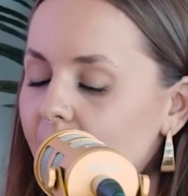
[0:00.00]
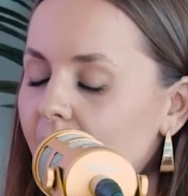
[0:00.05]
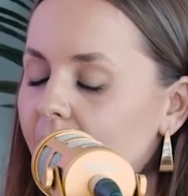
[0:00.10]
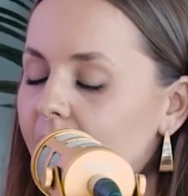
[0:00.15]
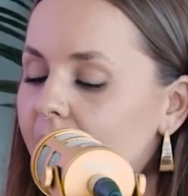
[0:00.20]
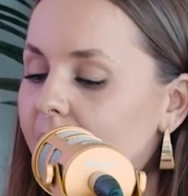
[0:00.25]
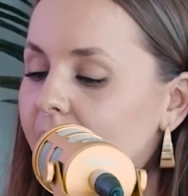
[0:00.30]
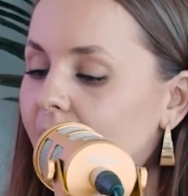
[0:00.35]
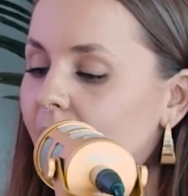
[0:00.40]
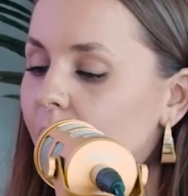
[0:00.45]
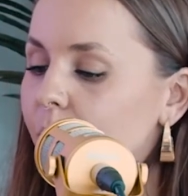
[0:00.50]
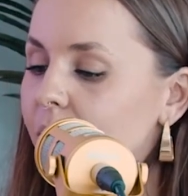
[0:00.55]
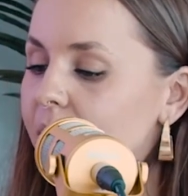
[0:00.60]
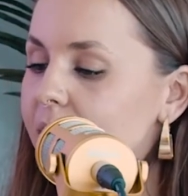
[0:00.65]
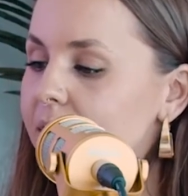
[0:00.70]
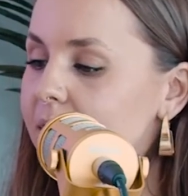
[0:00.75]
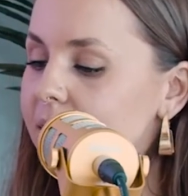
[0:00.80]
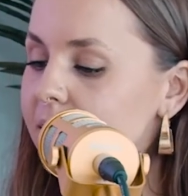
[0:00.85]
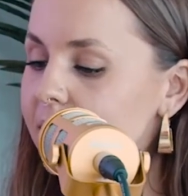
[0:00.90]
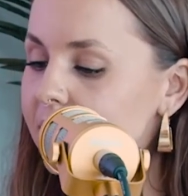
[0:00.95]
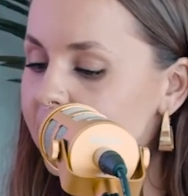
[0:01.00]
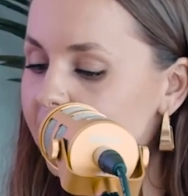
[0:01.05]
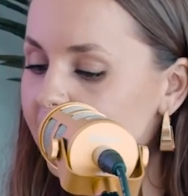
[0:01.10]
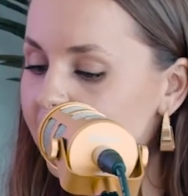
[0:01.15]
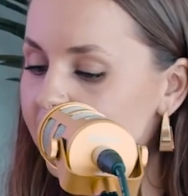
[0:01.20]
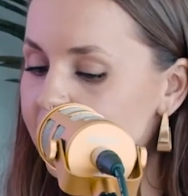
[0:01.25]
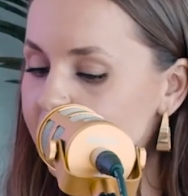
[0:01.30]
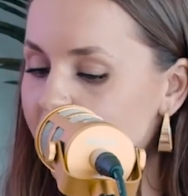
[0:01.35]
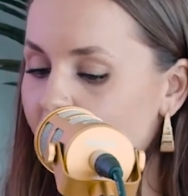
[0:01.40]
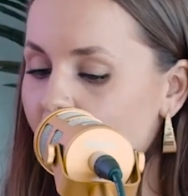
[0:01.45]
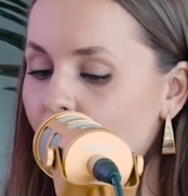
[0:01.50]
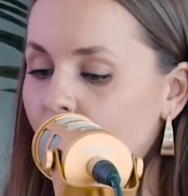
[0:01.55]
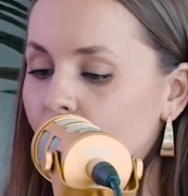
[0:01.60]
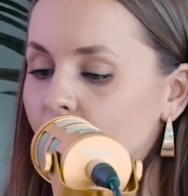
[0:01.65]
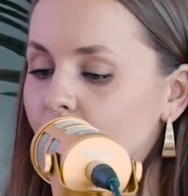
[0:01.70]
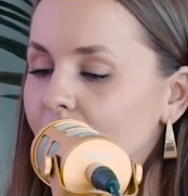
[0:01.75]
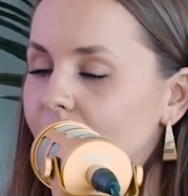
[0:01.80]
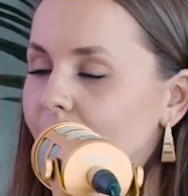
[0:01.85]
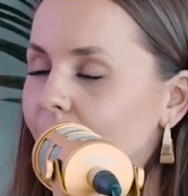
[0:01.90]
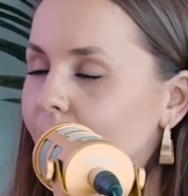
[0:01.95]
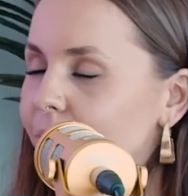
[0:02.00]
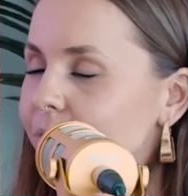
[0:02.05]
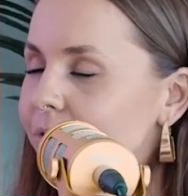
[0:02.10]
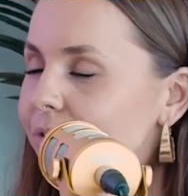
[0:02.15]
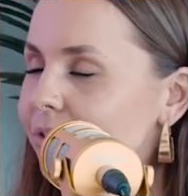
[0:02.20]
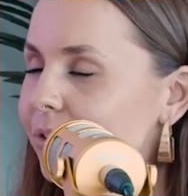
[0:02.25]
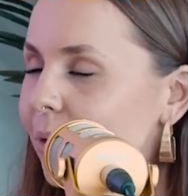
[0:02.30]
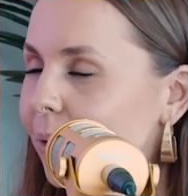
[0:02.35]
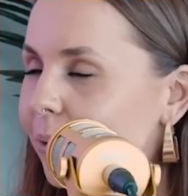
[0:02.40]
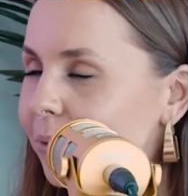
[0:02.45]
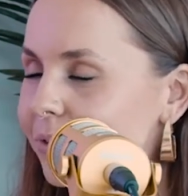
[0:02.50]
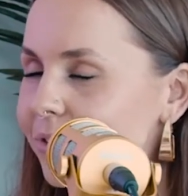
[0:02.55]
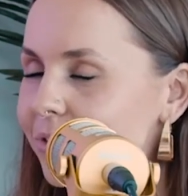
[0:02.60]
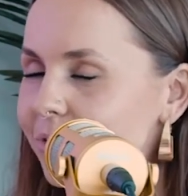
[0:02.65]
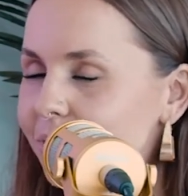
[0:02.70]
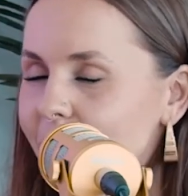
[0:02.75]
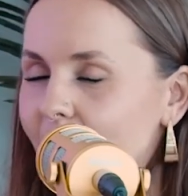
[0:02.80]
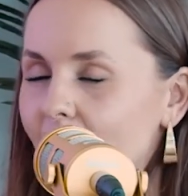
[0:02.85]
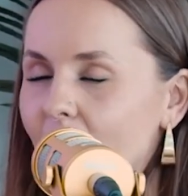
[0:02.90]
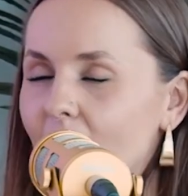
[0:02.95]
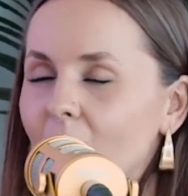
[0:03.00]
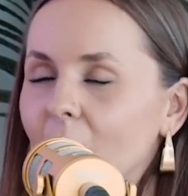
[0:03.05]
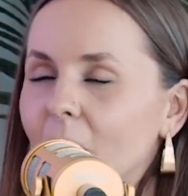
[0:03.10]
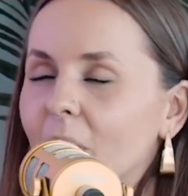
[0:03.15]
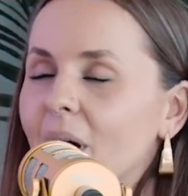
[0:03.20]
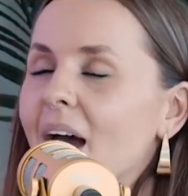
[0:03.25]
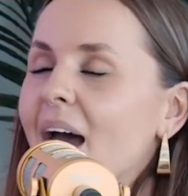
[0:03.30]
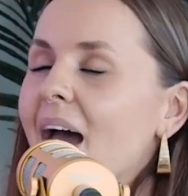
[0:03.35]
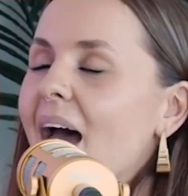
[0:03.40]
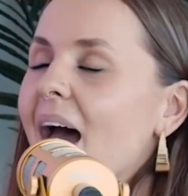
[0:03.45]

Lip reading: And again, we sit down, we go so slow,